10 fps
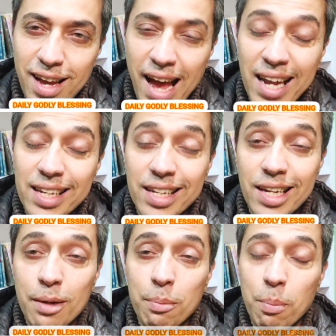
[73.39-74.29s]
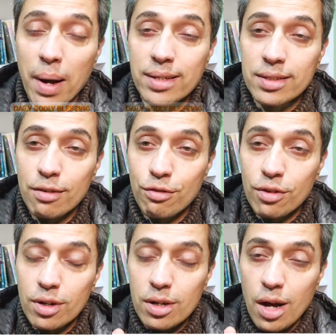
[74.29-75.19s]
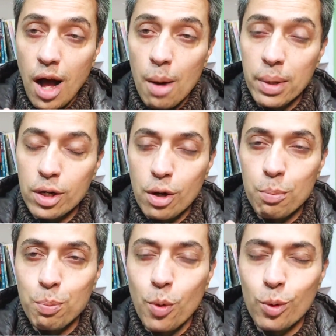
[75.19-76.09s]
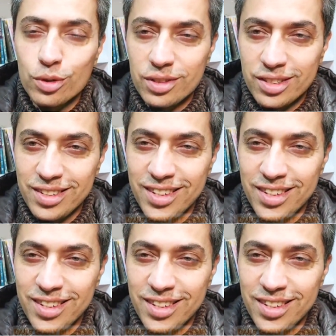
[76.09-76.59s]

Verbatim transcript: and keep myself calm and composed,